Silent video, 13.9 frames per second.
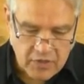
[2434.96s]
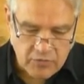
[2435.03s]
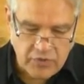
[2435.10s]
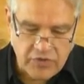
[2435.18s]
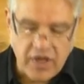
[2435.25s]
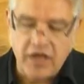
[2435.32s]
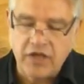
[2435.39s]

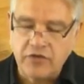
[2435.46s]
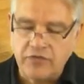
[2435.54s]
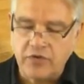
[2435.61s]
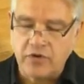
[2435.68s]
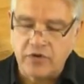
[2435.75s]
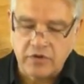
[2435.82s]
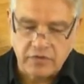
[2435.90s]
And we thank you
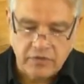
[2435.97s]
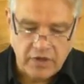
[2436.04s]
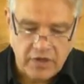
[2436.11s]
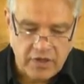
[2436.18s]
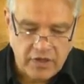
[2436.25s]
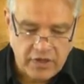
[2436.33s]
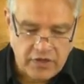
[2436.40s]
for
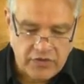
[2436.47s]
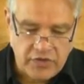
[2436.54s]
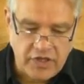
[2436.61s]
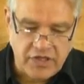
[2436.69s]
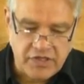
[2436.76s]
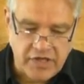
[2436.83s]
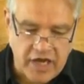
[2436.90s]

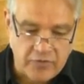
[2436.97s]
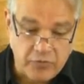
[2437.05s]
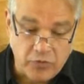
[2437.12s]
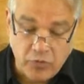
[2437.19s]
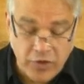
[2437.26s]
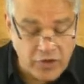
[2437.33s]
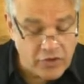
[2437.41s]
the
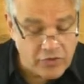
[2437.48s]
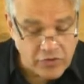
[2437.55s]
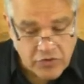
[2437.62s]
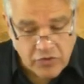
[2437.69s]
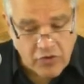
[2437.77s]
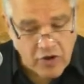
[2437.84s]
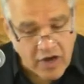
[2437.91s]
example. We know the
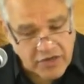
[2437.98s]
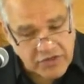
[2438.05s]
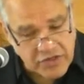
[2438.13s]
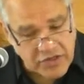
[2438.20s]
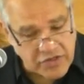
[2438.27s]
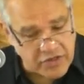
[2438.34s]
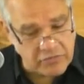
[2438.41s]

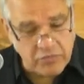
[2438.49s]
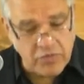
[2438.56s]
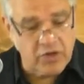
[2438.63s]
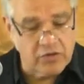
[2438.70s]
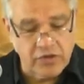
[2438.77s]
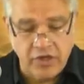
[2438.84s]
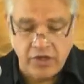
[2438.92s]
cross isn't
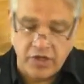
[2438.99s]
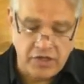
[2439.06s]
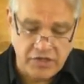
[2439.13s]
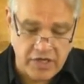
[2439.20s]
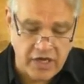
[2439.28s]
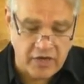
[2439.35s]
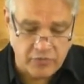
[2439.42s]
merely an
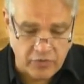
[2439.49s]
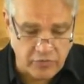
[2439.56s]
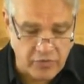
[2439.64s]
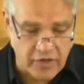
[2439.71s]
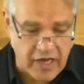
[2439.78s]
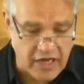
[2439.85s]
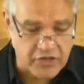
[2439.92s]
example,
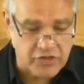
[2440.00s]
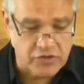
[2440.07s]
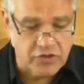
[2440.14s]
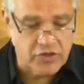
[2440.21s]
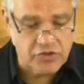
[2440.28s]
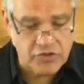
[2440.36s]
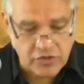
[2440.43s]
but
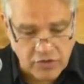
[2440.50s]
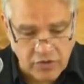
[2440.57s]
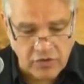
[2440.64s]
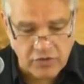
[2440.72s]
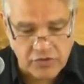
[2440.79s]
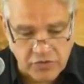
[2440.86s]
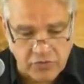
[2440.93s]
actually
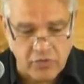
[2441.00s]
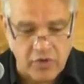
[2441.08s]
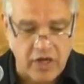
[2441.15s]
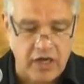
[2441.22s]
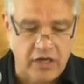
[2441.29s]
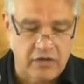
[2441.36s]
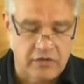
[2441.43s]
turns
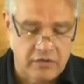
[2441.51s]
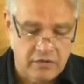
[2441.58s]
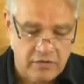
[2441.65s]
away